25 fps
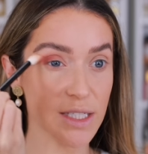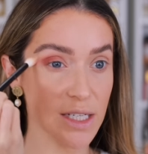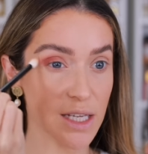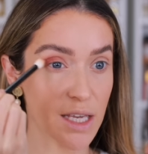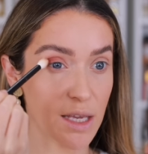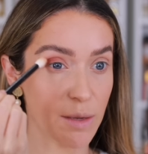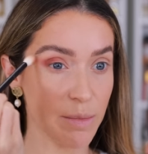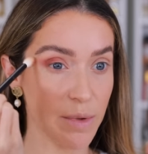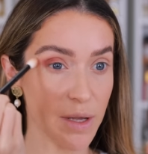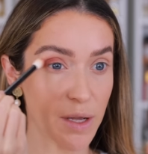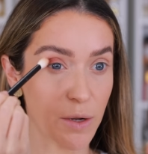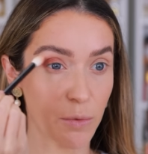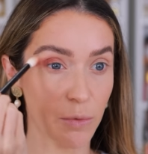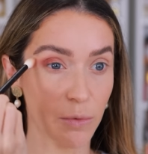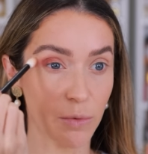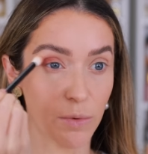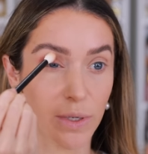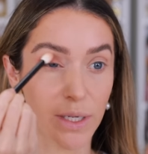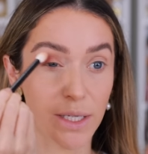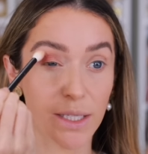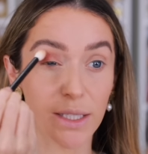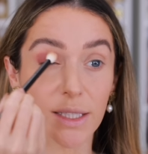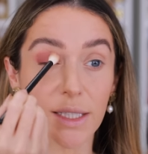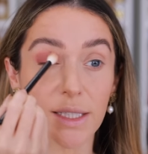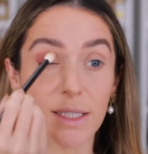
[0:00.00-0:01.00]
to keep it
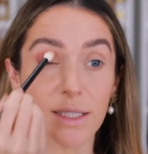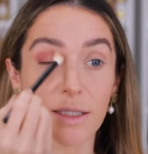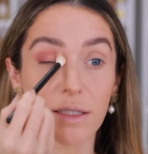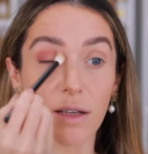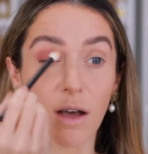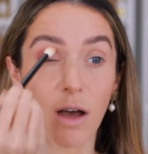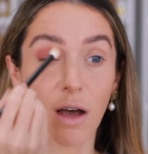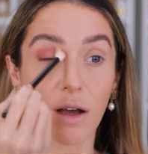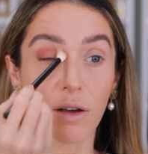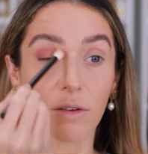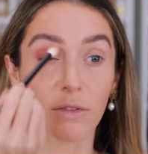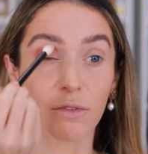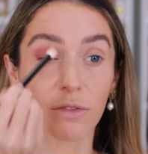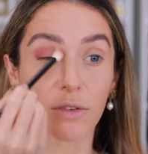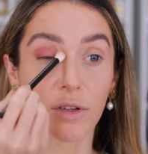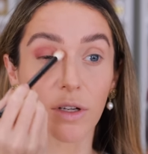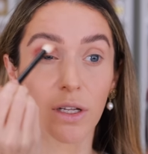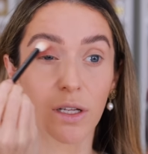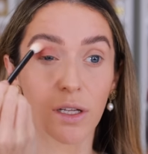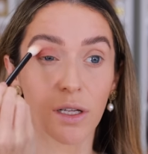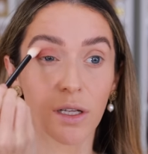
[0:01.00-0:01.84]
really soft.